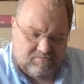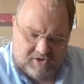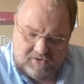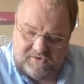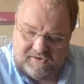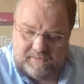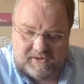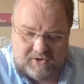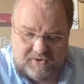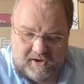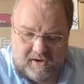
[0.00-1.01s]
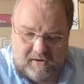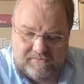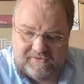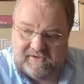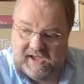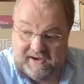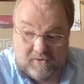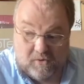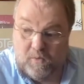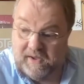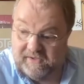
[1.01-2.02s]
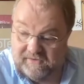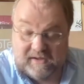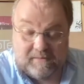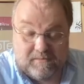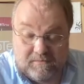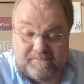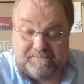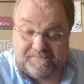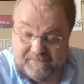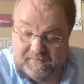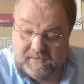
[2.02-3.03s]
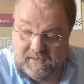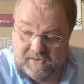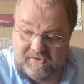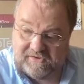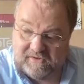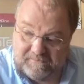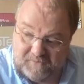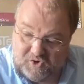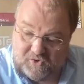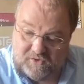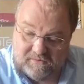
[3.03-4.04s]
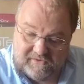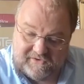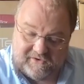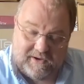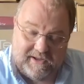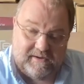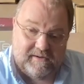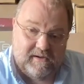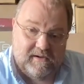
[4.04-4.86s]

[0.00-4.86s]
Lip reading: usually with good arms, and always, yeah, just a good solid